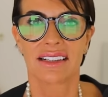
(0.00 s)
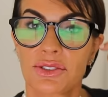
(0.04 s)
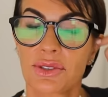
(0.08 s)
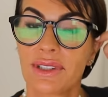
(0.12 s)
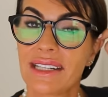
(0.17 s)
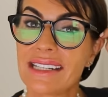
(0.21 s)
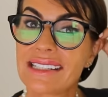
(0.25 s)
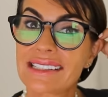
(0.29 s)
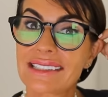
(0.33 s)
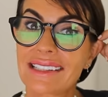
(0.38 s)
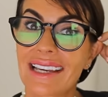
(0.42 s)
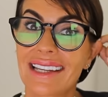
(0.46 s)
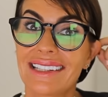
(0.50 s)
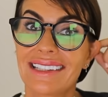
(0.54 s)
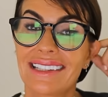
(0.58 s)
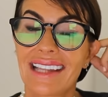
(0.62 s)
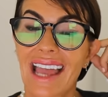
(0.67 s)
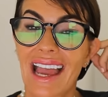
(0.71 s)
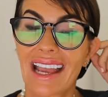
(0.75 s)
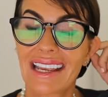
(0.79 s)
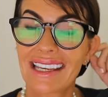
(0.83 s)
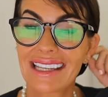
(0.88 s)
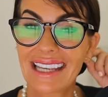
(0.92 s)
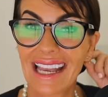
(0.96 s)
So they start
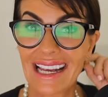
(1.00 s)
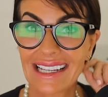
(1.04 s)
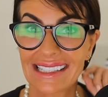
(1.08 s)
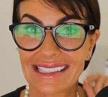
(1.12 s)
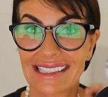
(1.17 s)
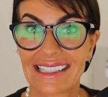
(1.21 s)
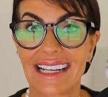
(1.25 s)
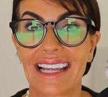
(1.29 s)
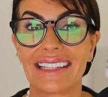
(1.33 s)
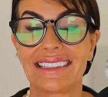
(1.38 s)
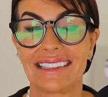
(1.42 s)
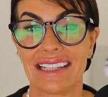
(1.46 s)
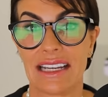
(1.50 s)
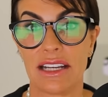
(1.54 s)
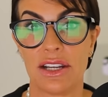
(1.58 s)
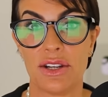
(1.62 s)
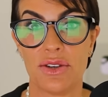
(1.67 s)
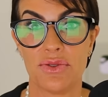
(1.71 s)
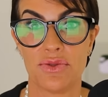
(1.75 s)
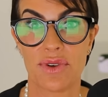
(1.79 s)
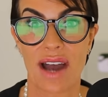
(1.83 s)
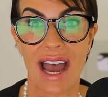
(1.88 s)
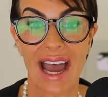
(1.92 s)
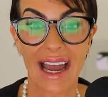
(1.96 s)
gaslighting
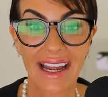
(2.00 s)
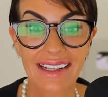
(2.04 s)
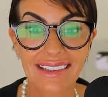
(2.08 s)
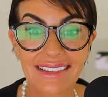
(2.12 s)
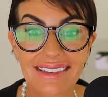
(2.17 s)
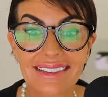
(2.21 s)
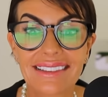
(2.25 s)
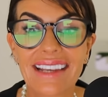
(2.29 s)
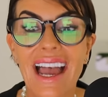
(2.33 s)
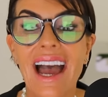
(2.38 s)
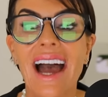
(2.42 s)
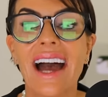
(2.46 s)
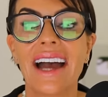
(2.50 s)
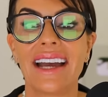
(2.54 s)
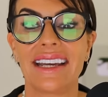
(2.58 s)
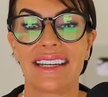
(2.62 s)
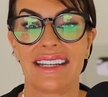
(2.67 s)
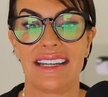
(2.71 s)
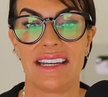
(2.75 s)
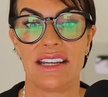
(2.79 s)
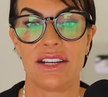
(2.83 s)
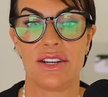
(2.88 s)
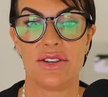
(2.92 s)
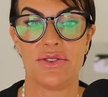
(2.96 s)
you,
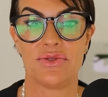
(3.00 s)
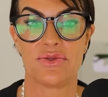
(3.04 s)
attacking